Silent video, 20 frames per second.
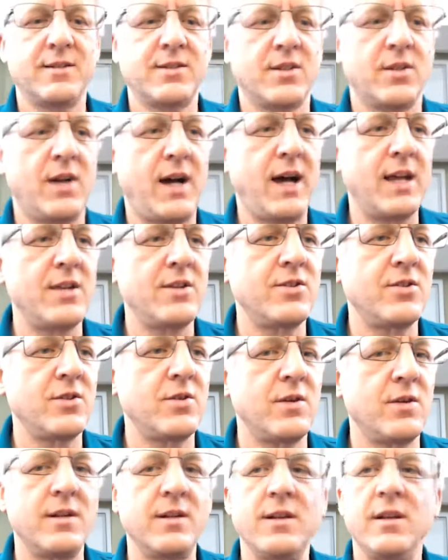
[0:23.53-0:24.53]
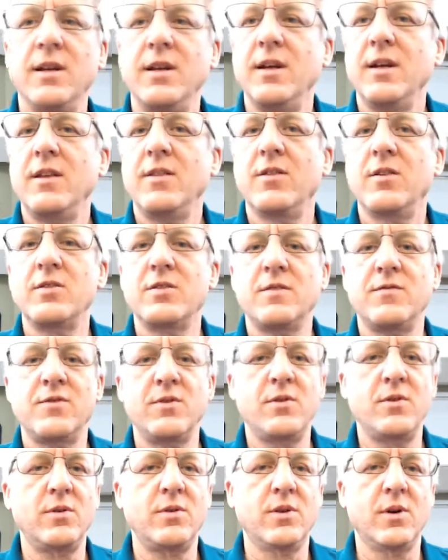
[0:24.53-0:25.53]
So how you doing? Those of
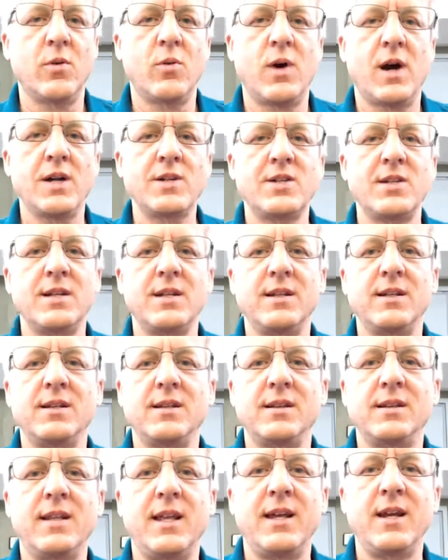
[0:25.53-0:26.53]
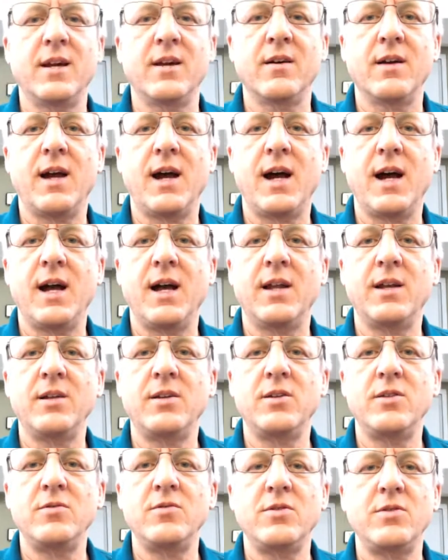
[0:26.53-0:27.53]
you who are watching later on
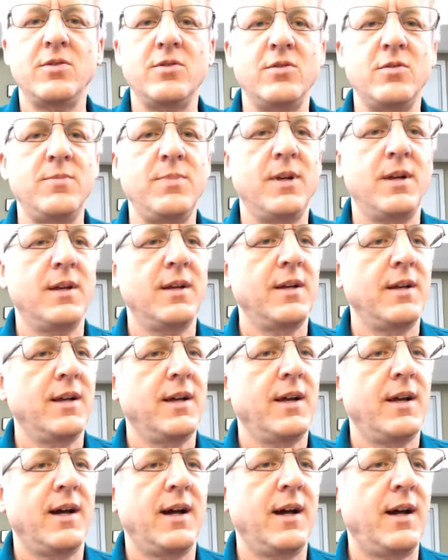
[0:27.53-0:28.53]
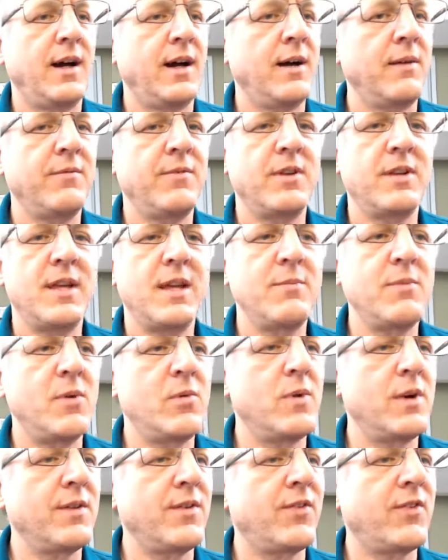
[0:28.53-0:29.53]
YouTube, if you give me
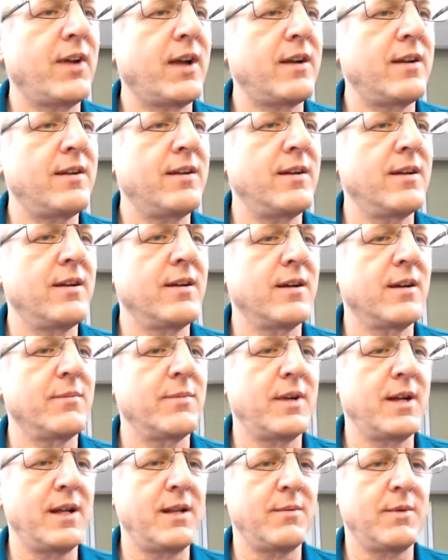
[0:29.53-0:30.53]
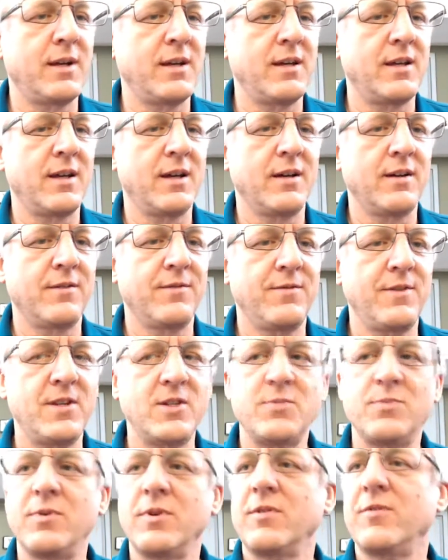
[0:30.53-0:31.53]
1 second here, I'm getting my
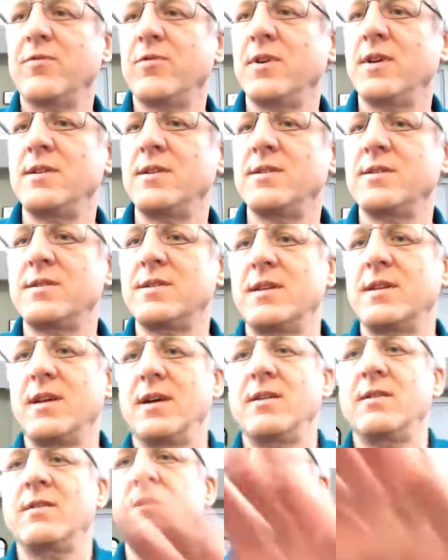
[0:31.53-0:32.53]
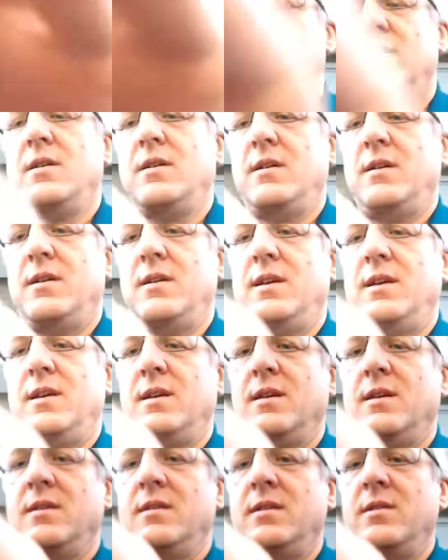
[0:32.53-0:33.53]
Facebook friends together,
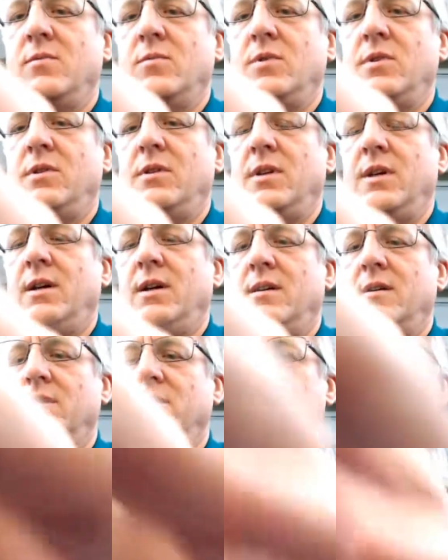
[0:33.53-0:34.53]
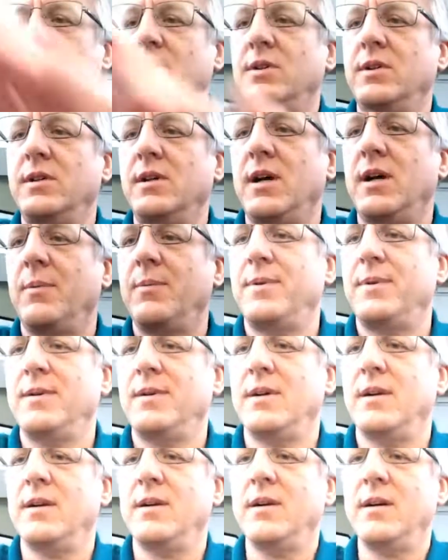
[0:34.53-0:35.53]
and then we'll hook up.
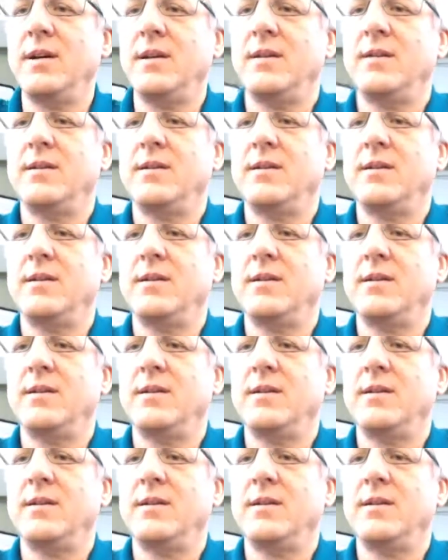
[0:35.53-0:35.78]
All right.